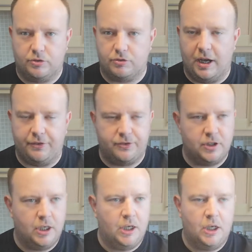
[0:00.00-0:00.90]
draft
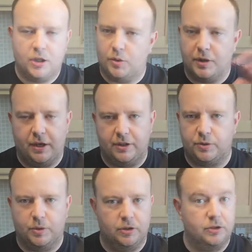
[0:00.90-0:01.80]
that were out of
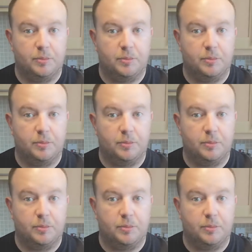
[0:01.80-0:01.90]
this world.